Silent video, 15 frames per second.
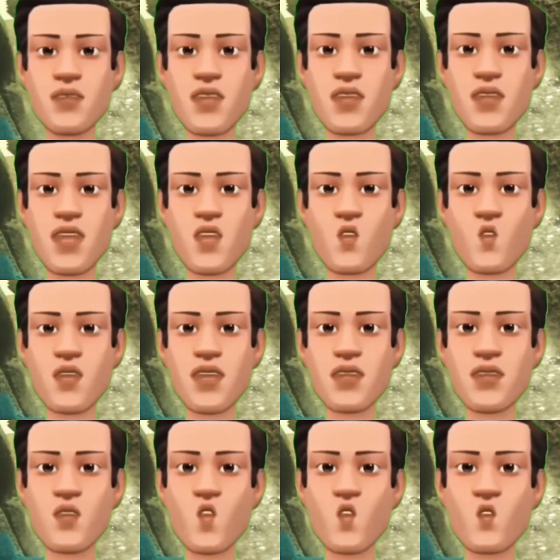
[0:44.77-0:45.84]
their heart
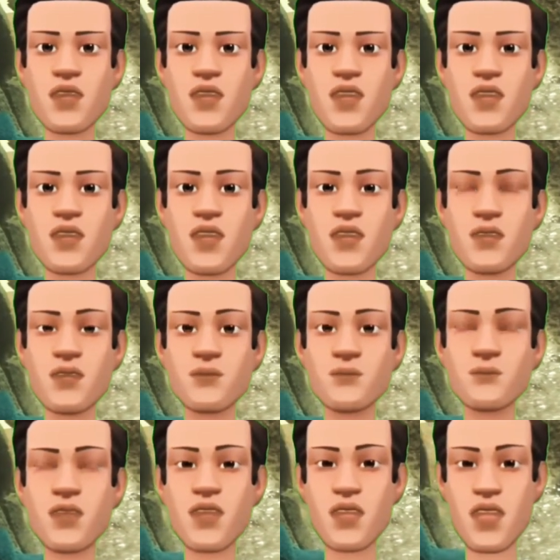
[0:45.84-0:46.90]
rate and oxygen
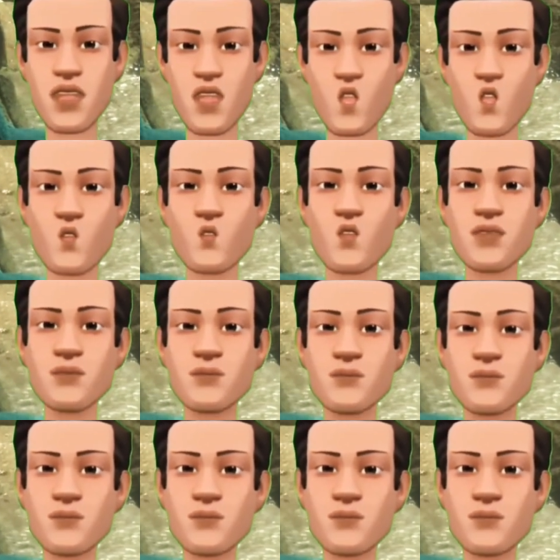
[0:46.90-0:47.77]
consumption is reduced.